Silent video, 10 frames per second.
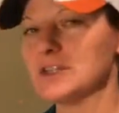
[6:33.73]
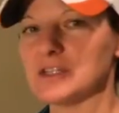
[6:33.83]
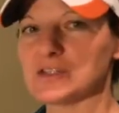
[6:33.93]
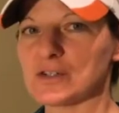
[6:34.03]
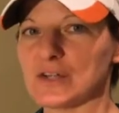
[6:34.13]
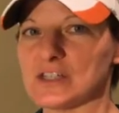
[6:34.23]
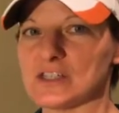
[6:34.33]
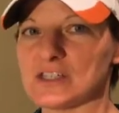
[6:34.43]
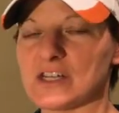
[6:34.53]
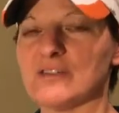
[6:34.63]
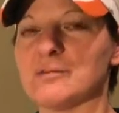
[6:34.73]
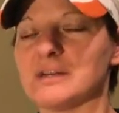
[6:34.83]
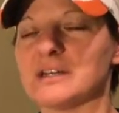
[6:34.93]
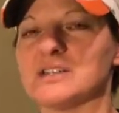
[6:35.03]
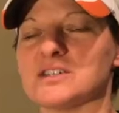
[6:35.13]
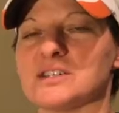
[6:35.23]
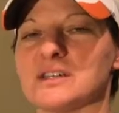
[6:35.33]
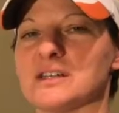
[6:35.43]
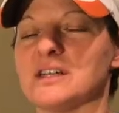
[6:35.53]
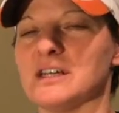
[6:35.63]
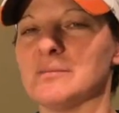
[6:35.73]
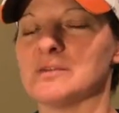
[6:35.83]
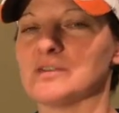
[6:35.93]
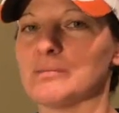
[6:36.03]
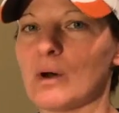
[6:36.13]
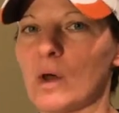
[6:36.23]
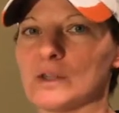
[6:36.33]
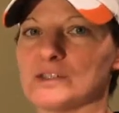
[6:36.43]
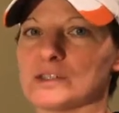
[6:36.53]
of this crazy stuff because the hip is a ball and